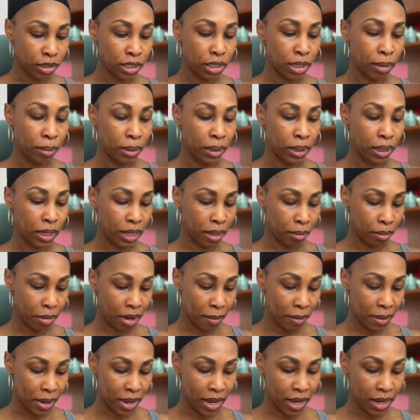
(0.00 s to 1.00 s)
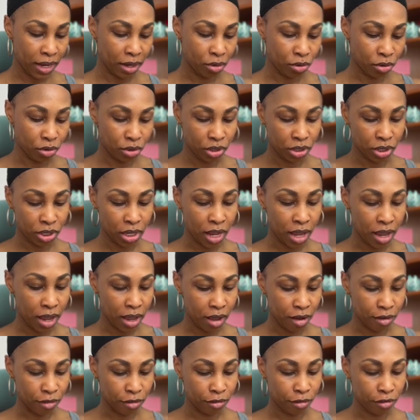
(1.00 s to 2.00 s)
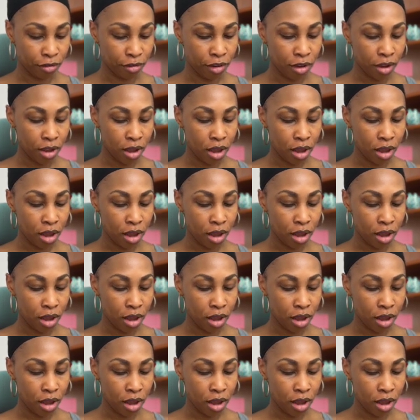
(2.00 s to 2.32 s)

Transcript: to put in my bag or just to have